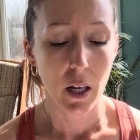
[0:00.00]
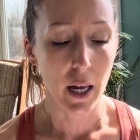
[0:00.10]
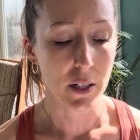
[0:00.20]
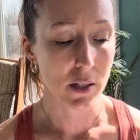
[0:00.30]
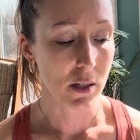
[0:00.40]

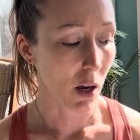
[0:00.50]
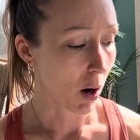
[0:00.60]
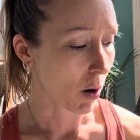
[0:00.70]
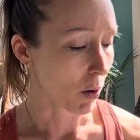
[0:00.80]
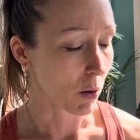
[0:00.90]
And
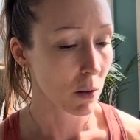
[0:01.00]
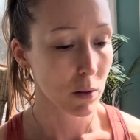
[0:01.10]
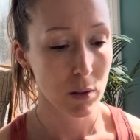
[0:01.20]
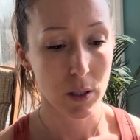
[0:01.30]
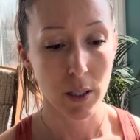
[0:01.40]
so,
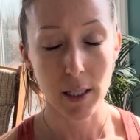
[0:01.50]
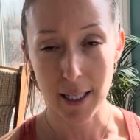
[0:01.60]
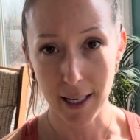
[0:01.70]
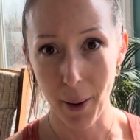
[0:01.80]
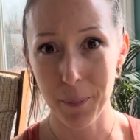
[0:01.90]

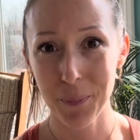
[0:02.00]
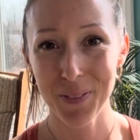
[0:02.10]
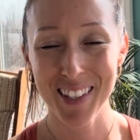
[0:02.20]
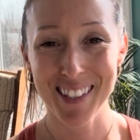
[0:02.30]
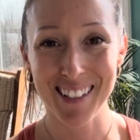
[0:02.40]
yep,
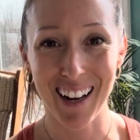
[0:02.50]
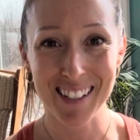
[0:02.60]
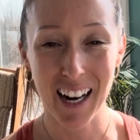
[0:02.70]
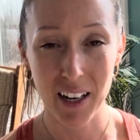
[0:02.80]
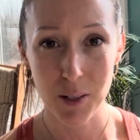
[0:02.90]
STOTT's
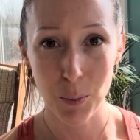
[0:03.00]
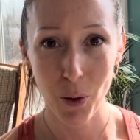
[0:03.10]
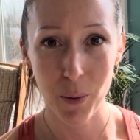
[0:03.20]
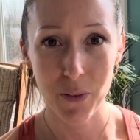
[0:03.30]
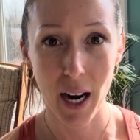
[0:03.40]
not a
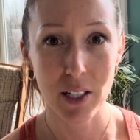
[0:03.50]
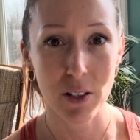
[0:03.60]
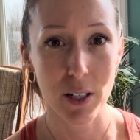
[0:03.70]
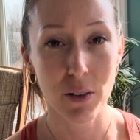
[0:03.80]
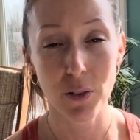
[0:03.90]
diploma
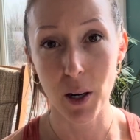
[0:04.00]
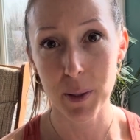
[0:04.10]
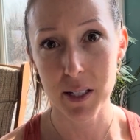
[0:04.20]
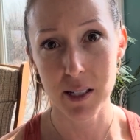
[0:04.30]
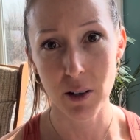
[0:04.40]
factory. You've got to be
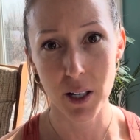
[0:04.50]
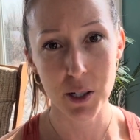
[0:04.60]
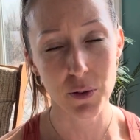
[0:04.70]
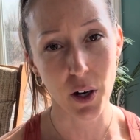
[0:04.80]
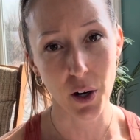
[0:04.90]
serious.
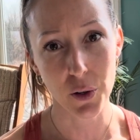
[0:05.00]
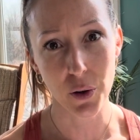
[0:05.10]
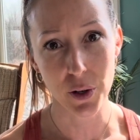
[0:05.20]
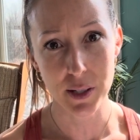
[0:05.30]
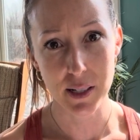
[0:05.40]
You've got to know
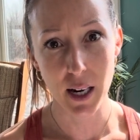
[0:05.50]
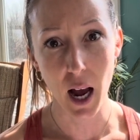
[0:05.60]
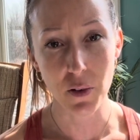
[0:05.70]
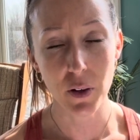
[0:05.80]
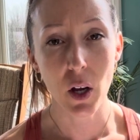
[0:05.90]
your
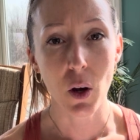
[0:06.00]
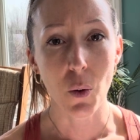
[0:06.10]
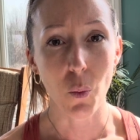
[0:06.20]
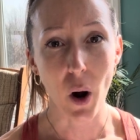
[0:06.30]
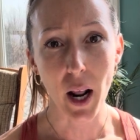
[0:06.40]
stuff.
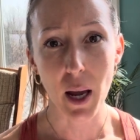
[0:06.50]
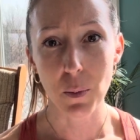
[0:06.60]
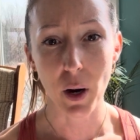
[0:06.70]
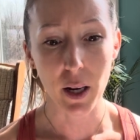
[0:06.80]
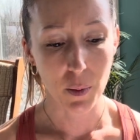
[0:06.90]
What I'm
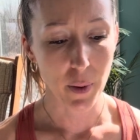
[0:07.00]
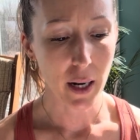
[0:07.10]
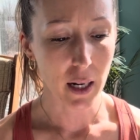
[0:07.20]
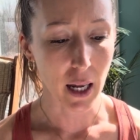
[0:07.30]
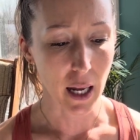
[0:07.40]

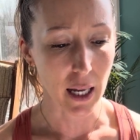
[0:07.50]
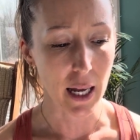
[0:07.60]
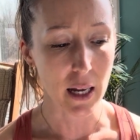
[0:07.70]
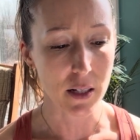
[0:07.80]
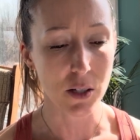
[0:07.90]
recommending
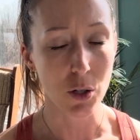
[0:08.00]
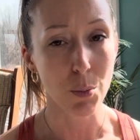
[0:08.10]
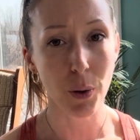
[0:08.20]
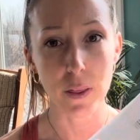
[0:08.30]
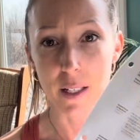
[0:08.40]
is you
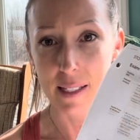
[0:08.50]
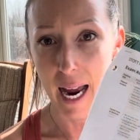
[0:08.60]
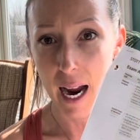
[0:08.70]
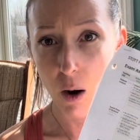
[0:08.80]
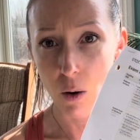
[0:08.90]
print this
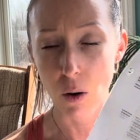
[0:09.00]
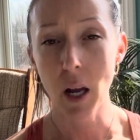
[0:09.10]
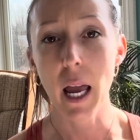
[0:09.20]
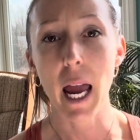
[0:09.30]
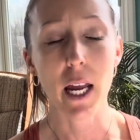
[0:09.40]
out
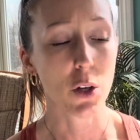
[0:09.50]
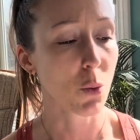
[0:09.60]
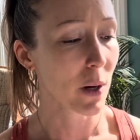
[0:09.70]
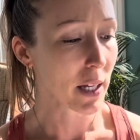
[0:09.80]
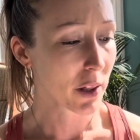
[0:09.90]
and you
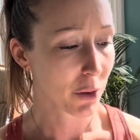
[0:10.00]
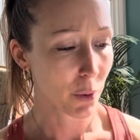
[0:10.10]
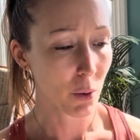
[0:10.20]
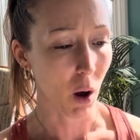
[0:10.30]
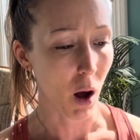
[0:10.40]
read
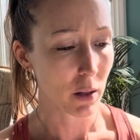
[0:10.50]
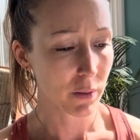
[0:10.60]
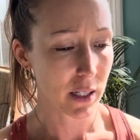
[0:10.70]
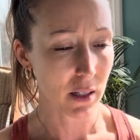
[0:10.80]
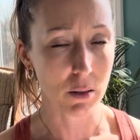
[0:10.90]
through all of
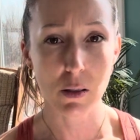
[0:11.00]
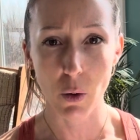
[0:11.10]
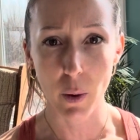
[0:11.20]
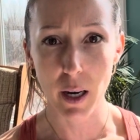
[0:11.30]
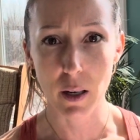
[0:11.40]
these little
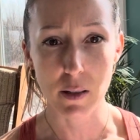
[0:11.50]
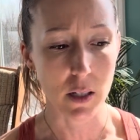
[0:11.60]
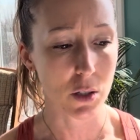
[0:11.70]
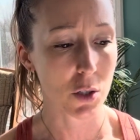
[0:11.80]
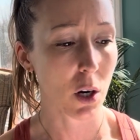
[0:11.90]
squares
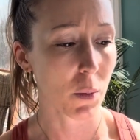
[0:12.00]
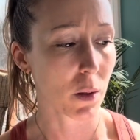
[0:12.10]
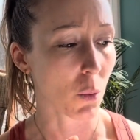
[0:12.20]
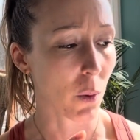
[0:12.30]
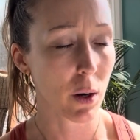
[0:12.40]
and
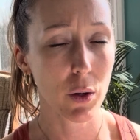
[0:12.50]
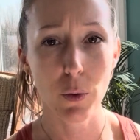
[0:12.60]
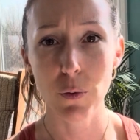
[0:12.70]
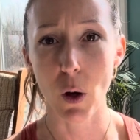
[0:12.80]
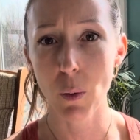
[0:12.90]
determine where you
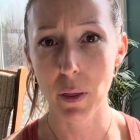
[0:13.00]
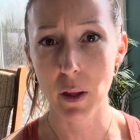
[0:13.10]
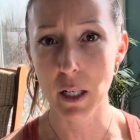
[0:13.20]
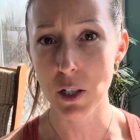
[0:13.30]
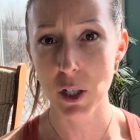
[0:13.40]
fall within
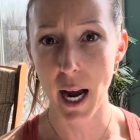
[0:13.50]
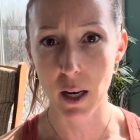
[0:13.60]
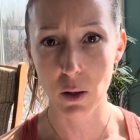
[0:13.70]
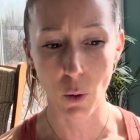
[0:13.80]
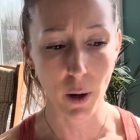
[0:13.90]
each
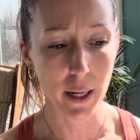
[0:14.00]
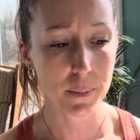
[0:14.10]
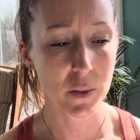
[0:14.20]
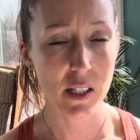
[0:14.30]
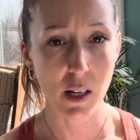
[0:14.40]
category.
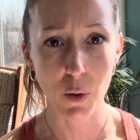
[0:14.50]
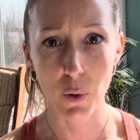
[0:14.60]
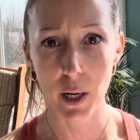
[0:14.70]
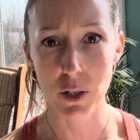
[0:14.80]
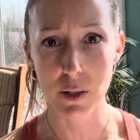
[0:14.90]

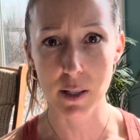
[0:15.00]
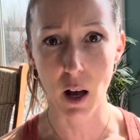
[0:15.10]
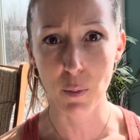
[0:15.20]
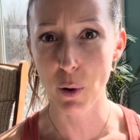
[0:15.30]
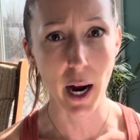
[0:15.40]
Self-grade
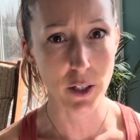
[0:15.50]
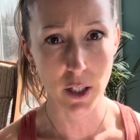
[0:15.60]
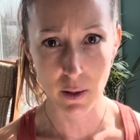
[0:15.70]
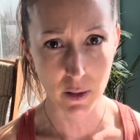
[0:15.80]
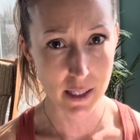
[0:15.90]
yourself prior to
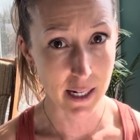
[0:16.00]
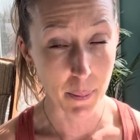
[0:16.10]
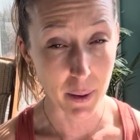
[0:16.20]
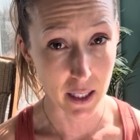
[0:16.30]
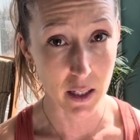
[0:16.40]
even
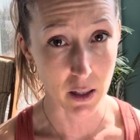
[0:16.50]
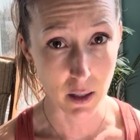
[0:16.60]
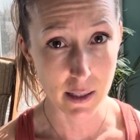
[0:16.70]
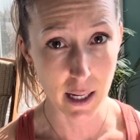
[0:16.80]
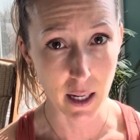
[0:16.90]
stepping into your
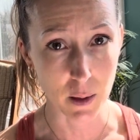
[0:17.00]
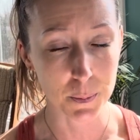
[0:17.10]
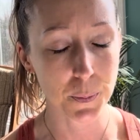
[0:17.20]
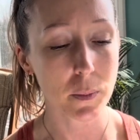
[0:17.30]
exam.